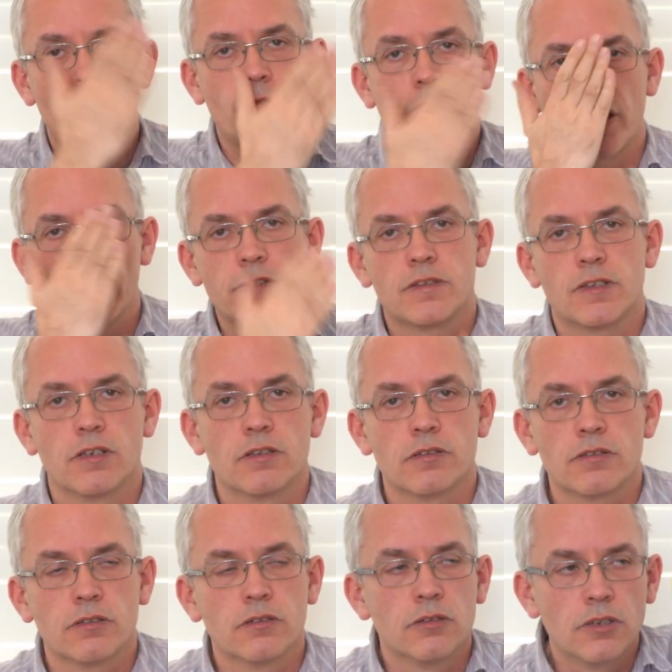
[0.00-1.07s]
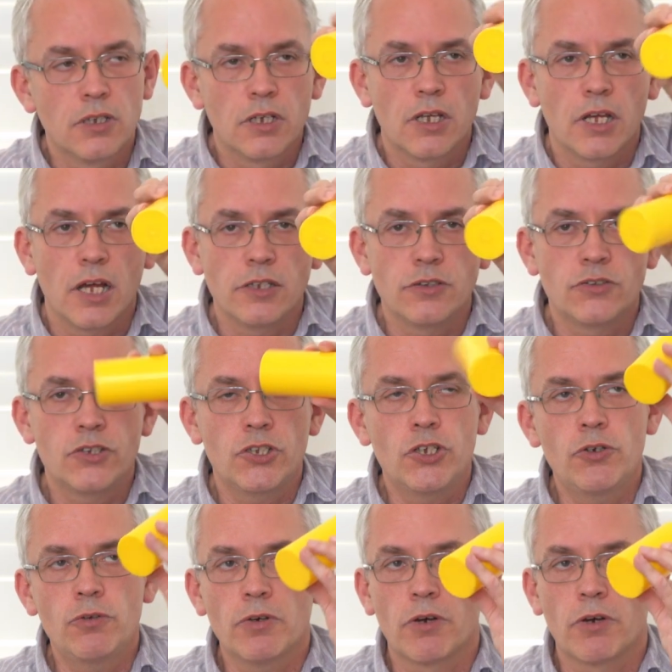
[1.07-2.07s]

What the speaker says: faces, and 2